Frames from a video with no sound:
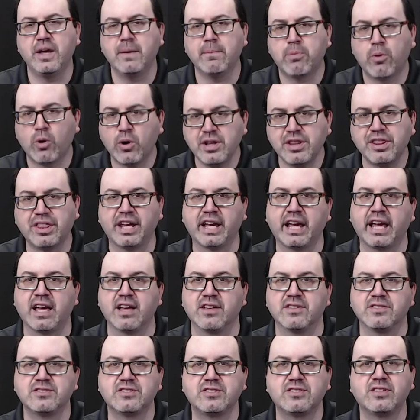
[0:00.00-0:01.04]
The important thing
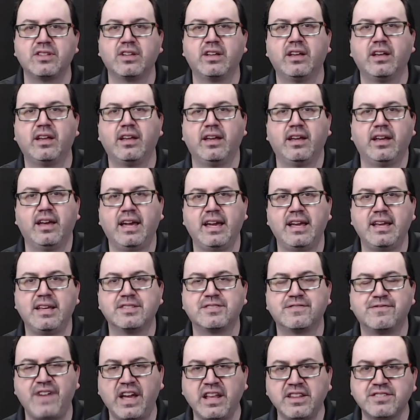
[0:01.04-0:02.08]
is,
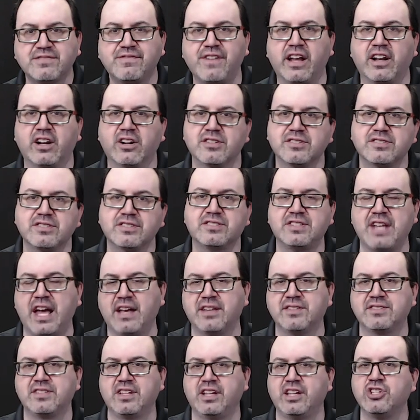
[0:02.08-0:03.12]
is Faith's Fetters
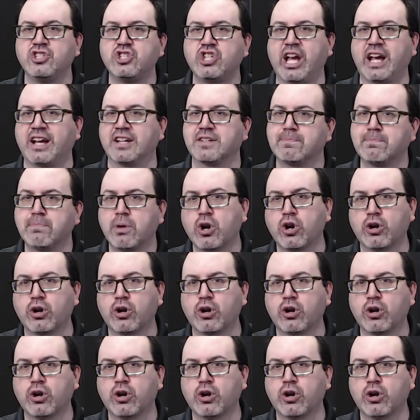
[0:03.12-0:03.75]
says enchant